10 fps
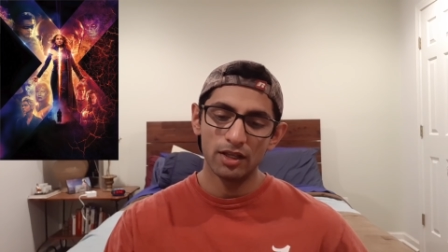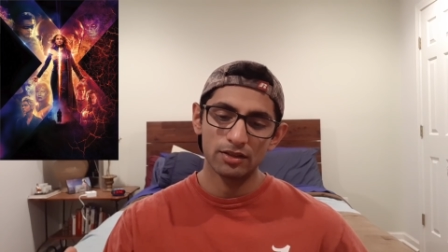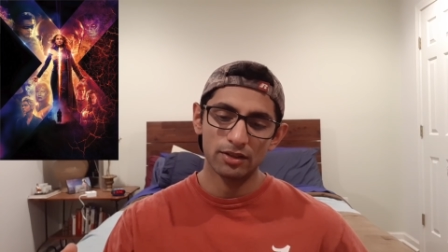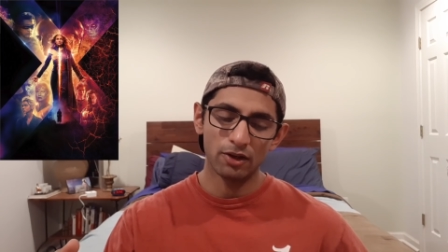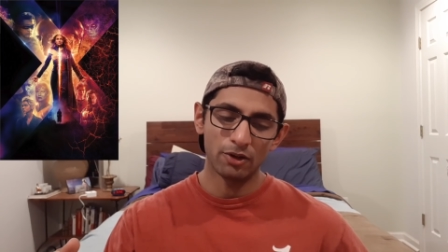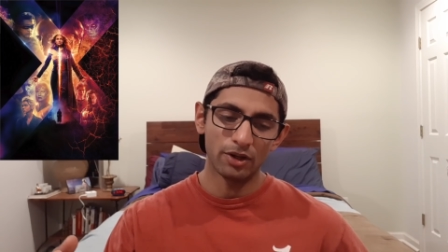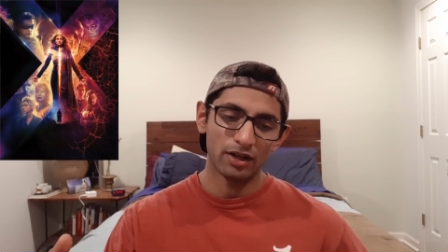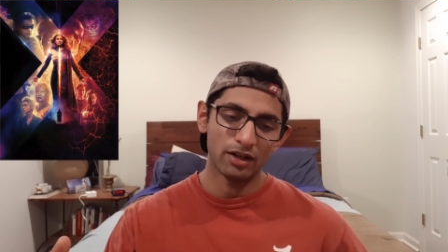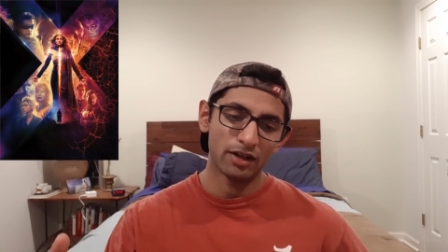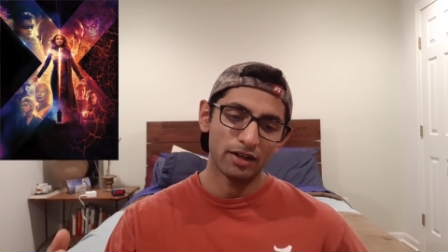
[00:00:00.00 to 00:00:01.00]
So
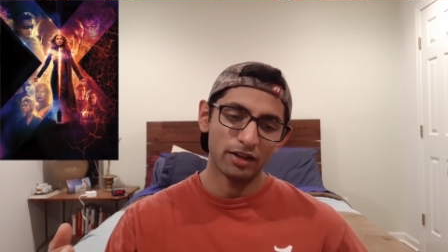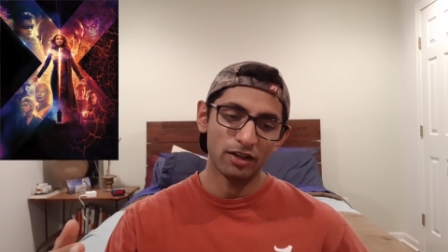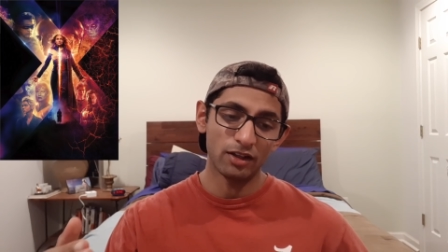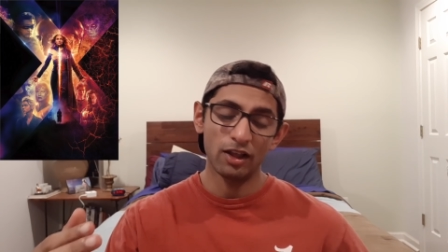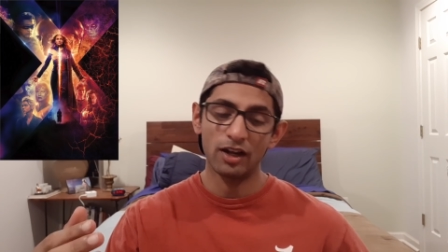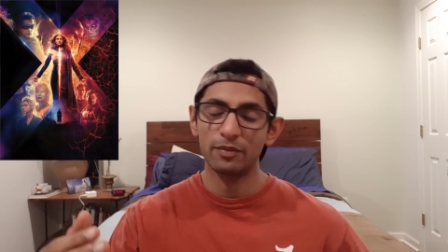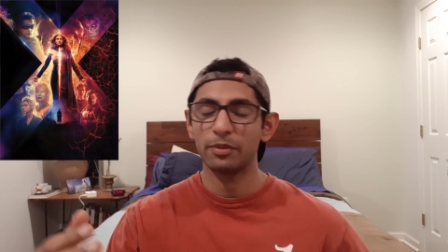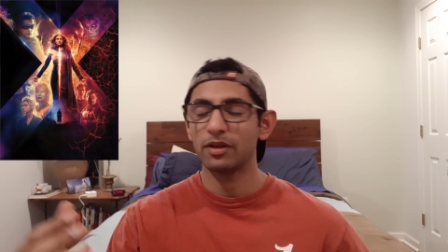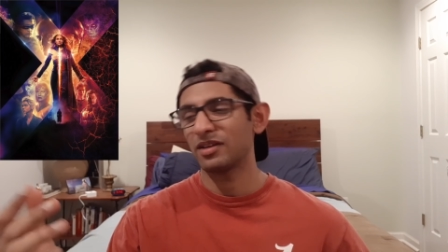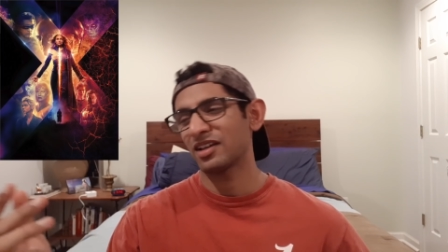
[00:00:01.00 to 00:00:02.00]
uh, a lot of
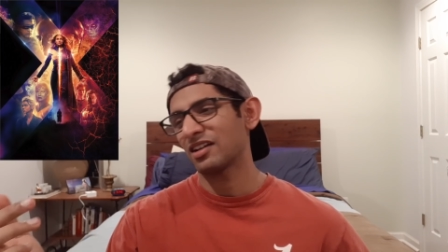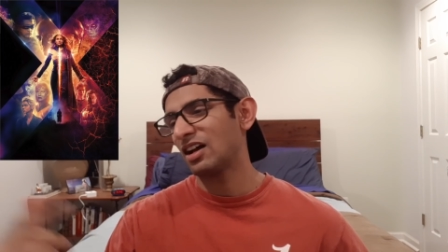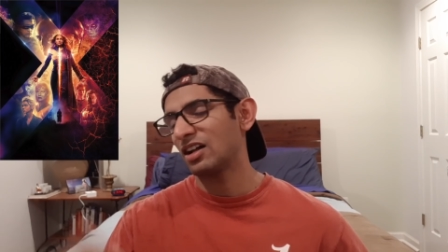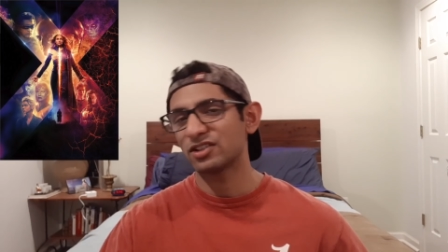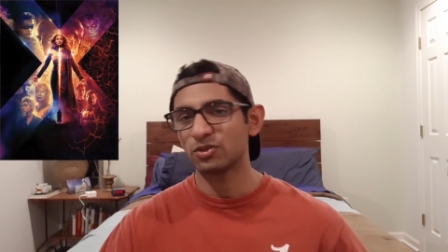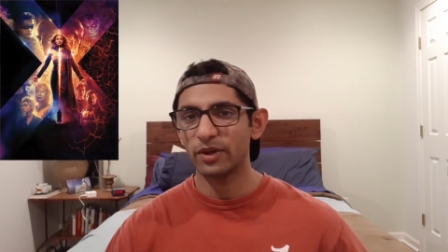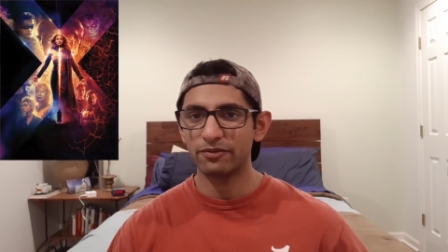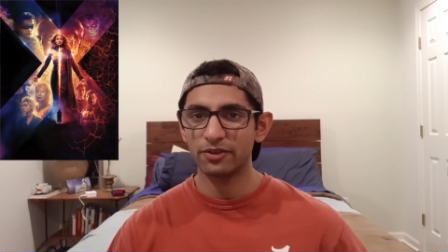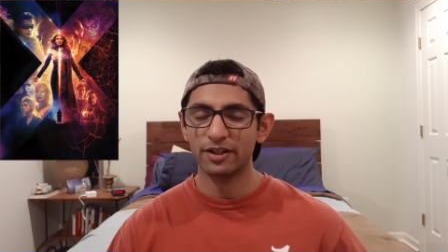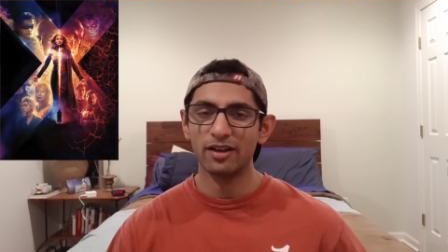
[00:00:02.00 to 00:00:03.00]
people are like, "Oh, I'll just
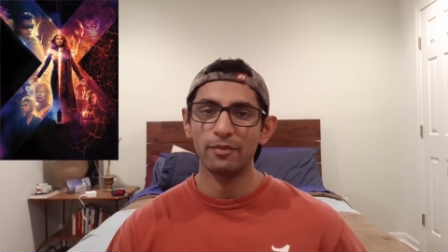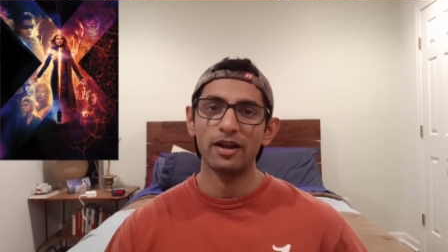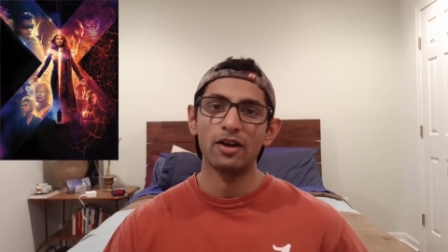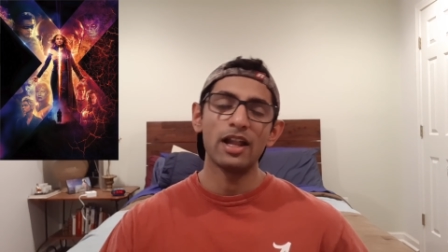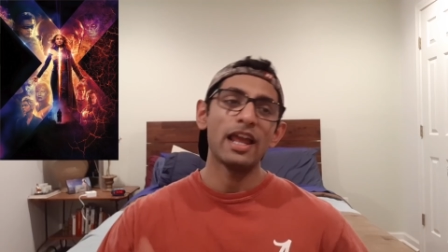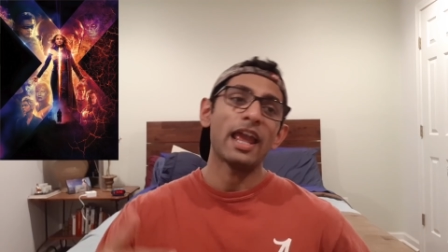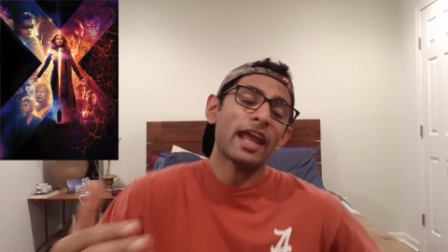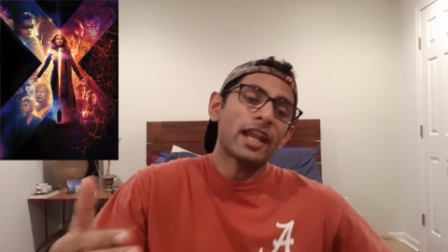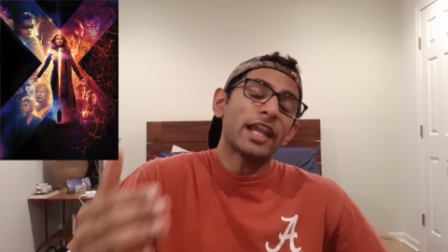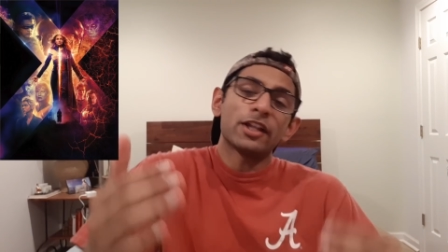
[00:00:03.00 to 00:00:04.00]
wait for it to come out."
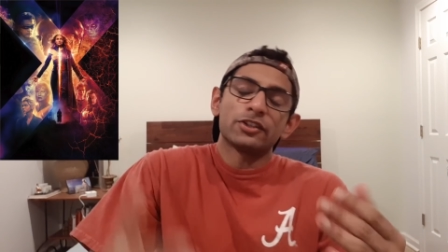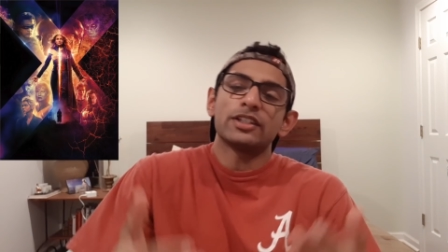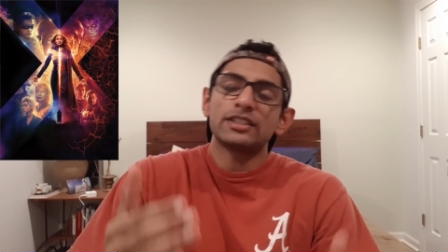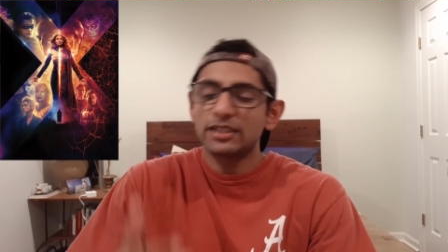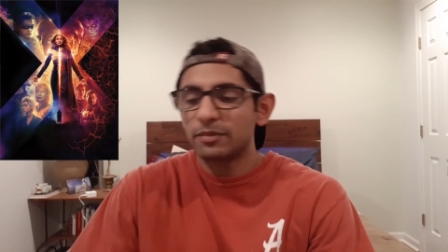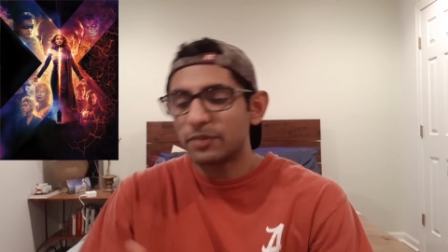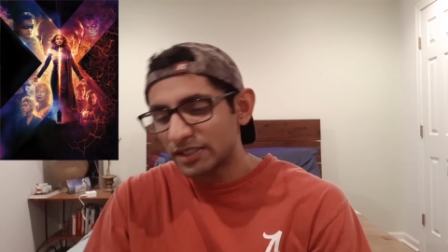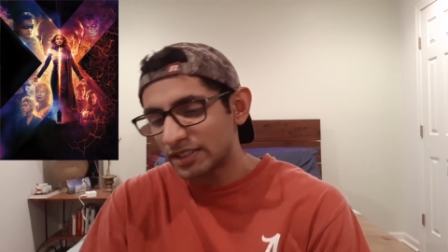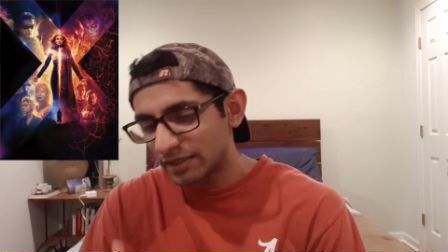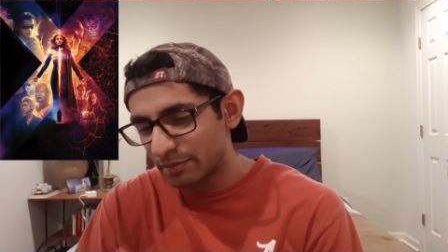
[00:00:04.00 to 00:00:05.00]
And and um, this is the
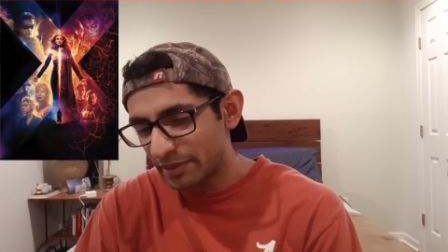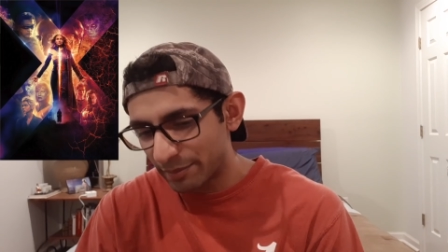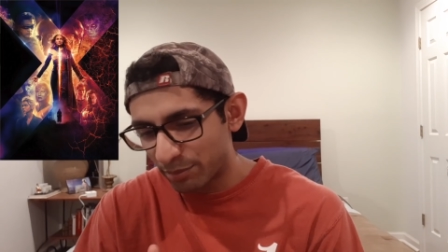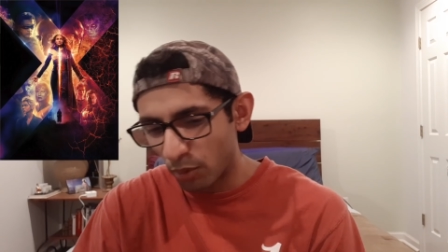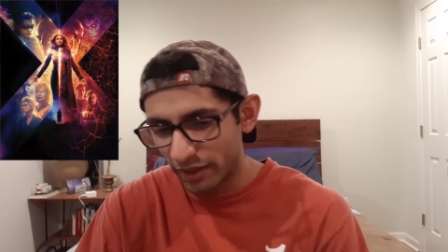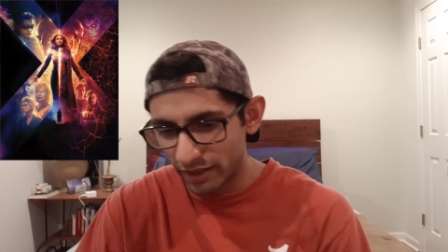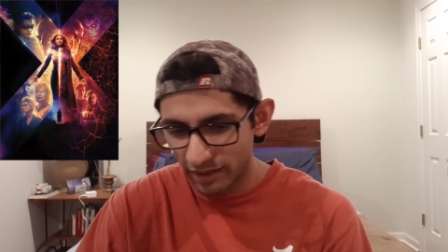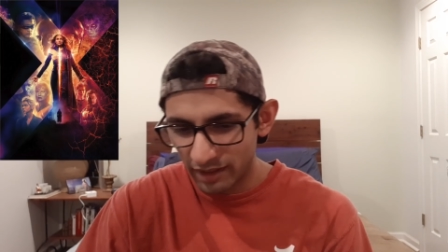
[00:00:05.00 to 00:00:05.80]
this is the big point.